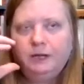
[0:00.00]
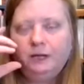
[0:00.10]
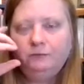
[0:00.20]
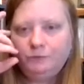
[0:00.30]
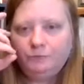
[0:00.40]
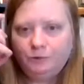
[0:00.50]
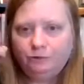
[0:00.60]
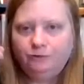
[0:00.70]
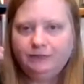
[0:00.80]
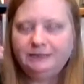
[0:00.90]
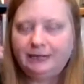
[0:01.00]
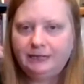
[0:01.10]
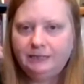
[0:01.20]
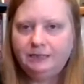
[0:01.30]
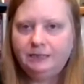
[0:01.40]
of a perfect
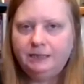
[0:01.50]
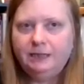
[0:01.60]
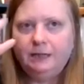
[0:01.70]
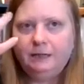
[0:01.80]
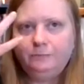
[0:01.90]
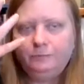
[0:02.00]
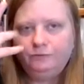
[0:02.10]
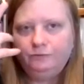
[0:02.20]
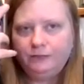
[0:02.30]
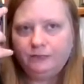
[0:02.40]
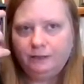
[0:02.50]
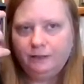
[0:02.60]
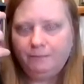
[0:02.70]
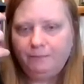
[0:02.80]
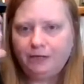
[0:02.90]
idea, perfect
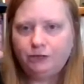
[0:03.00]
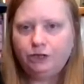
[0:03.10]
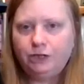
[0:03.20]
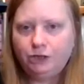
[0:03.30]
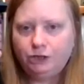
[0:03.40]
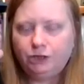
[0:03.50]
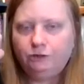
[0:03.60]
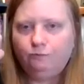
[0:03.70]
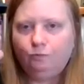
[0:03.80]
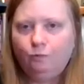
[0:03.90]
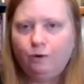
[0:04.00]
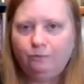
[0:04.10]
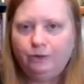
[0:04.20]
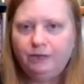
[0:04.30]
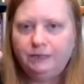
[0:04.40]
imagination of what
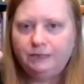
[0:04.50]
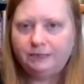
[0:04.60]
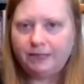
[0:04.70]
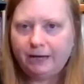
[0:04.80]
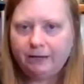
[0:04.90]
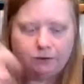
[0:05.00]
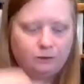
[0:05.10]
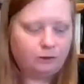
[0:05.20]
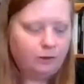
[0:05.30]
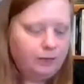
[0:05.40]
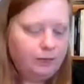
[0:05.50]
we desire,